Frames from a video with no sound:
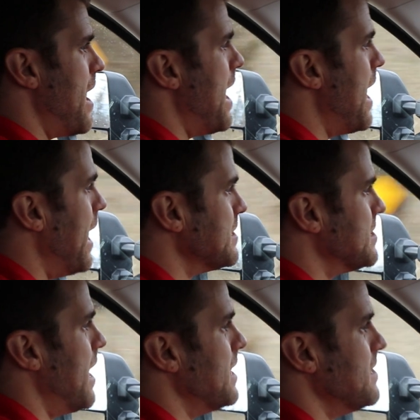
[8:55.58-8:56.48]

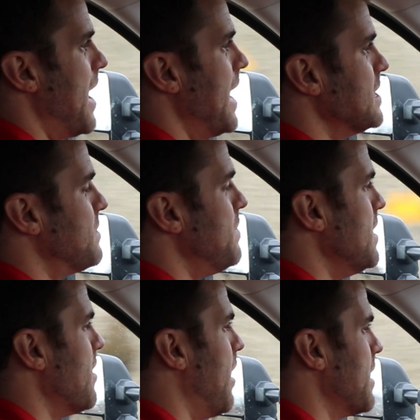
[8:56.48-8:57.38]
has that
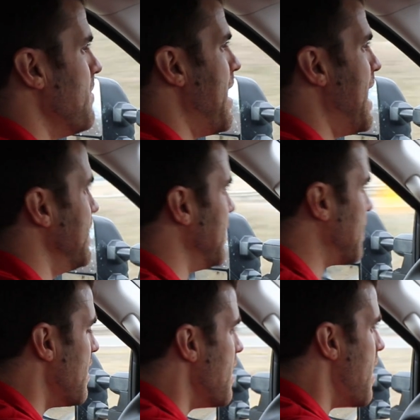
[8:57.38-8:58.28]
9-speed automatic